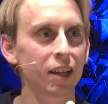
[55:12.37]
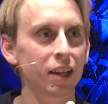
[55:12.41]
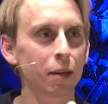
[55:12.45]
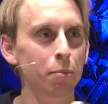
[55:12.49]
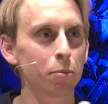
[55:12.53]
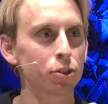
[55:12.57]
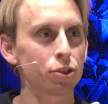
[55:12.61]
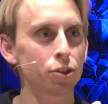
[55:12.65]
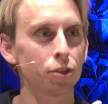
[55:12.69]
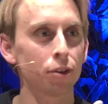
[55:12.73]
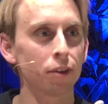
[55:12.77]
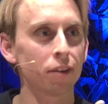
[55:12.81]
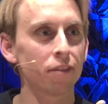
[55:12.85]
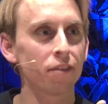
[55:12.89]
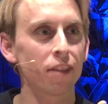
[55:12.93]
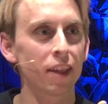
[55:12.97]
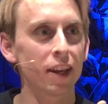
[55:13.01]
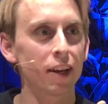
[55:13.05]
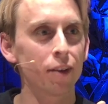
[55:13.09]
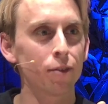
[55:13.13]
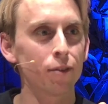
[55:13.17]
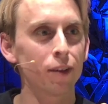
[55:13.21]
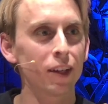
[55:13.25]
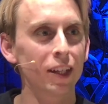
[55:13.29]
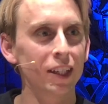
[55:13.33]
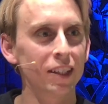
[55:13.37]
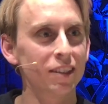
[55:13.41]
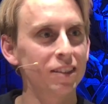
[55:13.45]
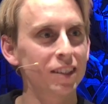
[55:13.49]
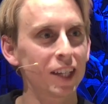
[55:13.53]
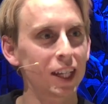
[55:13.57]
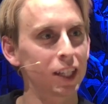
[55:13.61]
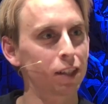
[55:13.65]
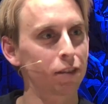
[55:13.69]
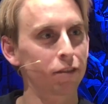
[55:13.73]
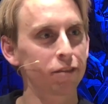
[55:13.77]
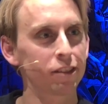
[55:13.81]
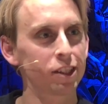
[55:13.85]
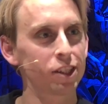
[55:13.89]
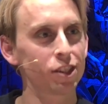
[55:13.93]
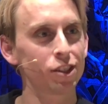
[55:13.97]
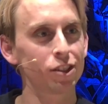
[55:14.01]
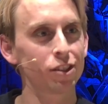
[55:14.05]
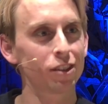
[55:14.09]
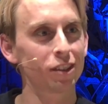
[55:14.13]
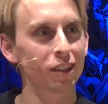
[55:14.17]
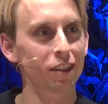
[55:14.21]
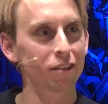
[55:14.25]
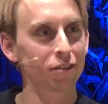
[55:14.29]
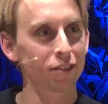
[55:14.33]
I'm not sure if they really sent
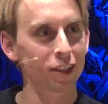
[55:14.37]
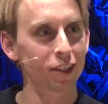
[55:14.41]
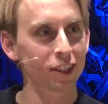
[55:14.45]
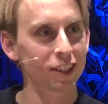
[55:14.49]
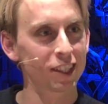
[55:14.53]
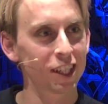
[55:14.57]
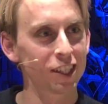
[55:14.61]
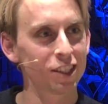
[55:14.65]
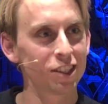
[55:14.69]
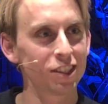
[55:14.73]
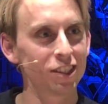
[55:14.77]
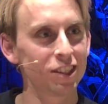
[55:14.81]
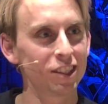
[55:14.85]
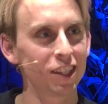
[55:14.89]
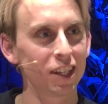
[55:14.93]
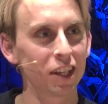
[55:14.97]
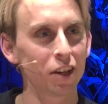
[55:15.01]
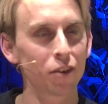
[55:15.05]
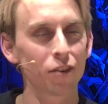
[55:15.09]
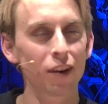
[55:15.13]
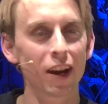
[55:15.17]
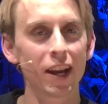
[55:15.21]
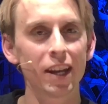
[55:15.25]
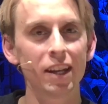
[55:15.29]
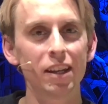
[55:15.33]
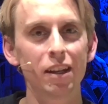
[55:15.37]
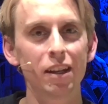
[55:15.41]
official invitations in Iran.